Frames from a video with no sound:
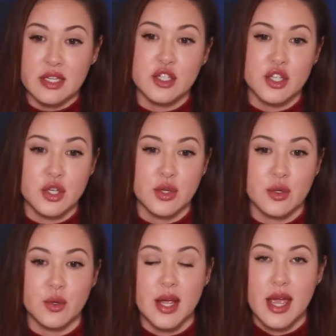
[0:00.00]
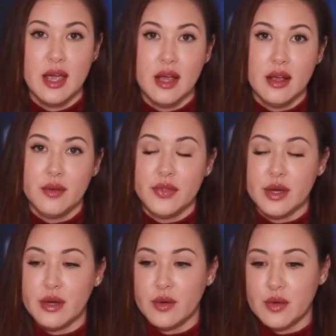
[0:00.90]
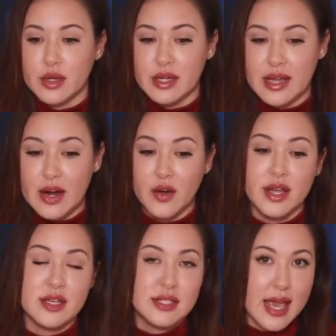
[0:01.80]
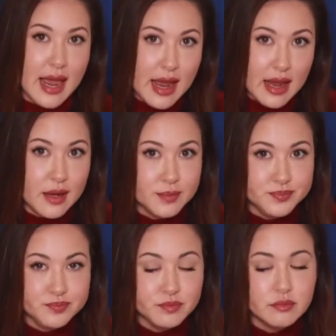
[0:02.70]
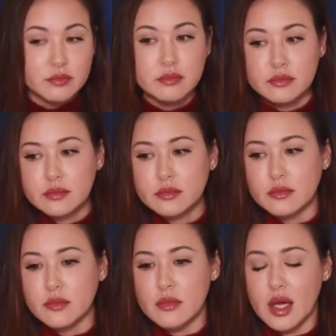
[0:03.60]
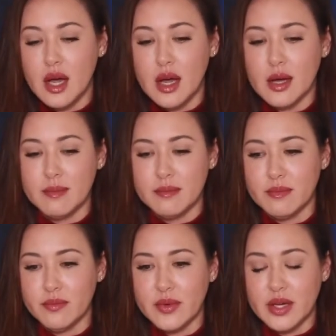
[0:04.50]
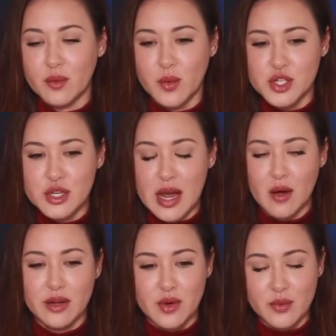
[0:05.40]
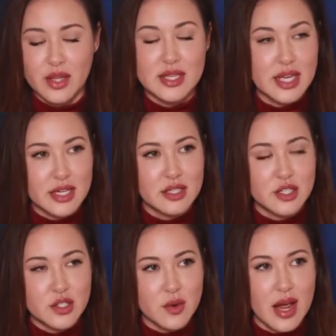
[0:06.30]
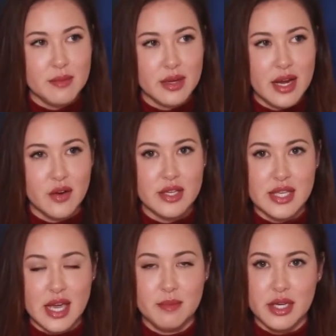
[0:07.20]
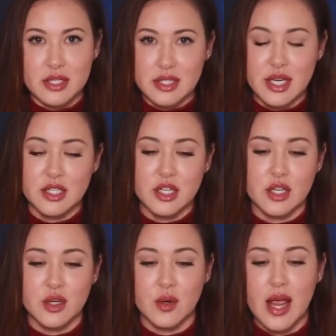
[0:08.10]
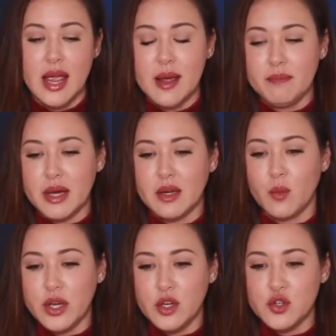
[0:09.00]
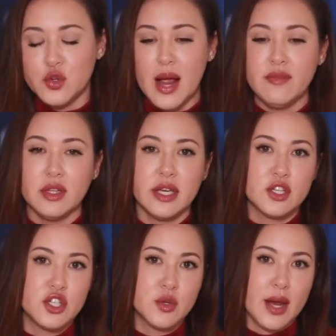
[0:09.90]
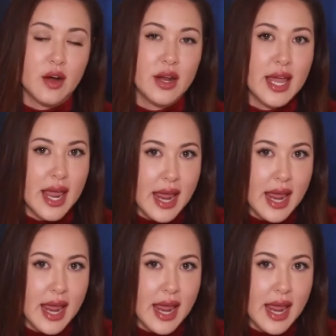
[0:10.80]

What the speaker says: into the areas A, and which now I realize I need to describe areas A, B, and C to you, but when you travel into area